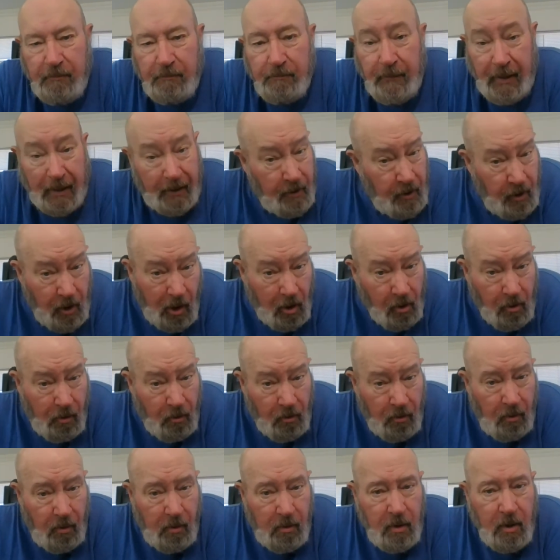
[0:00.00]
Now, you
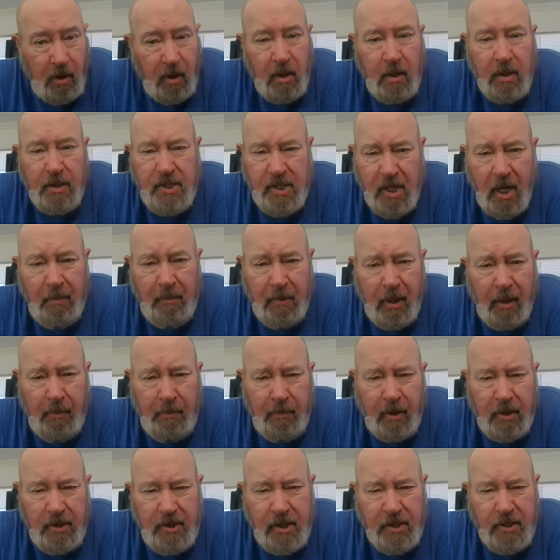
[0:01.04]
know, some of
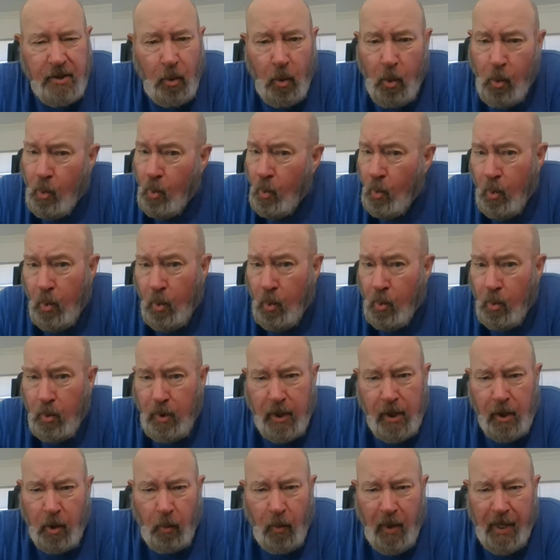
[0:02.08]
them are just, ooh,
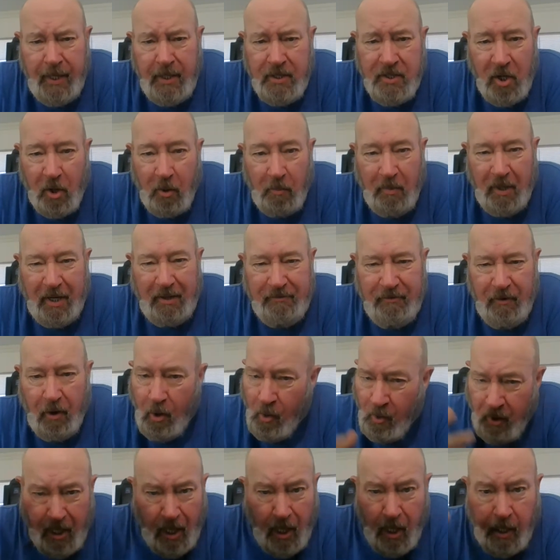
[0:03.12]
Lil Wayne told me,
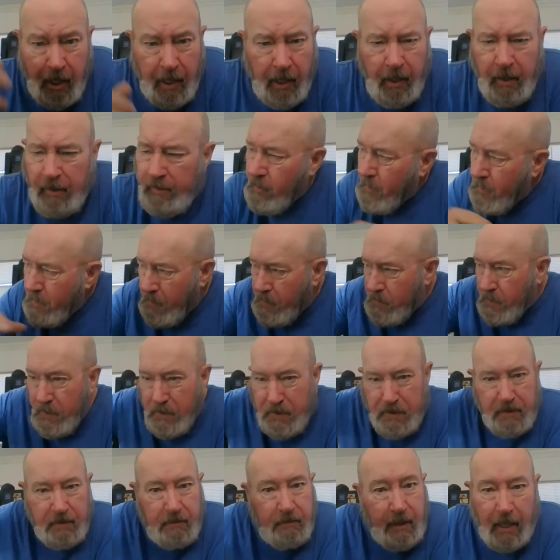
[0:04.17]
okay,
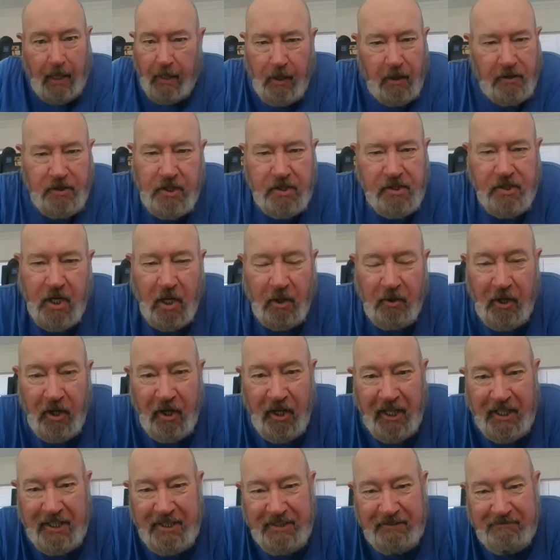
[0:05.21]
and they'll just go do
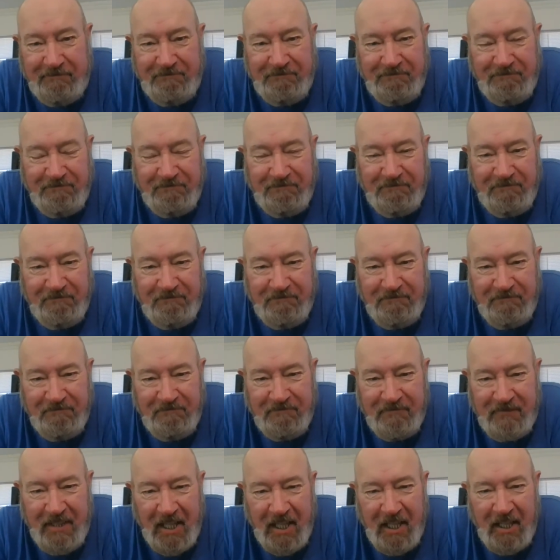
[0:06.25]
it.
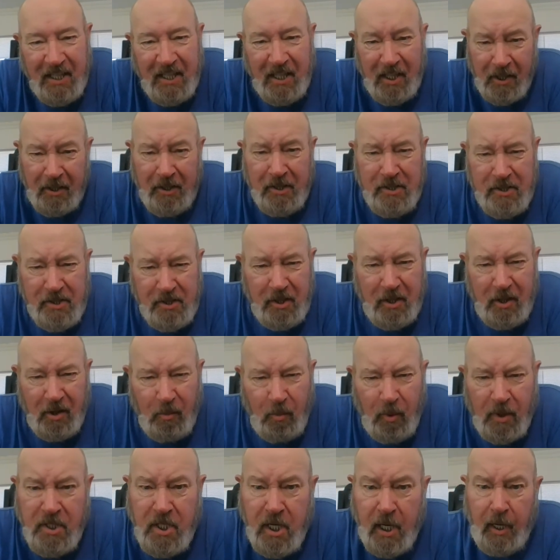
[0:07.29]
Others will go,
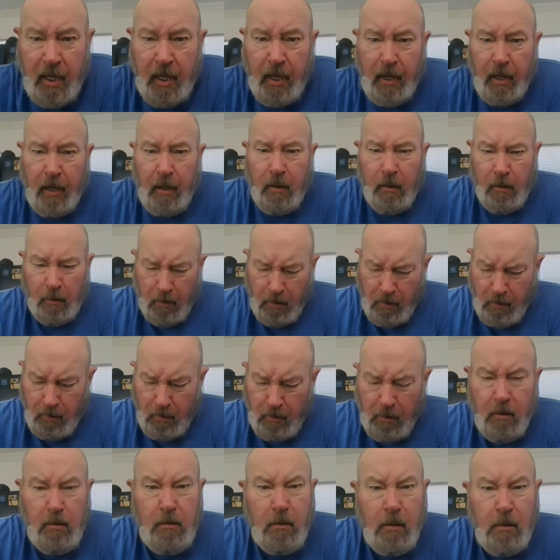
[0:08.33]
what the hell?
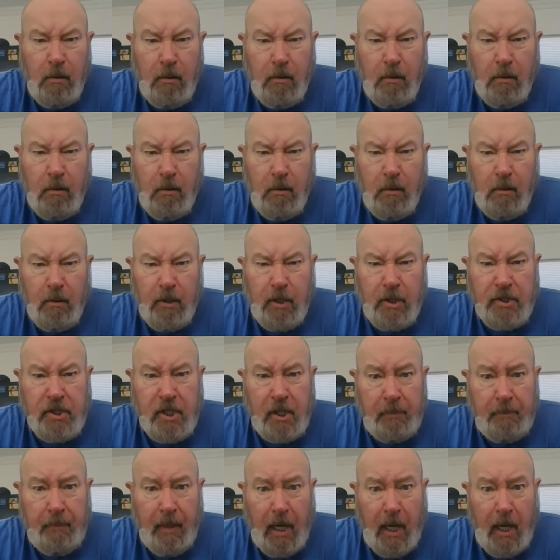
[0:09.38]
Are you
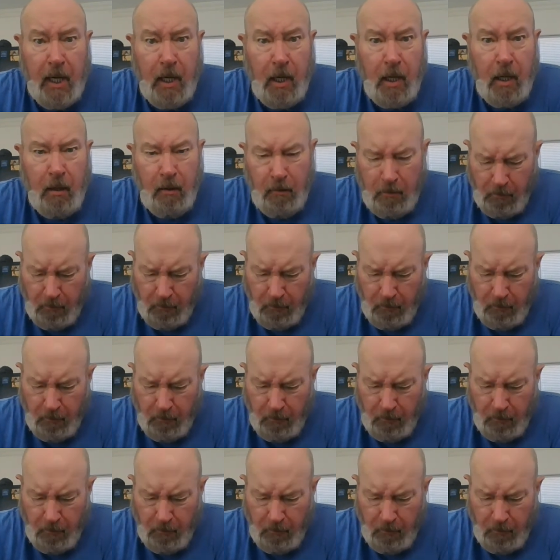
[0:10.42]
shitting me?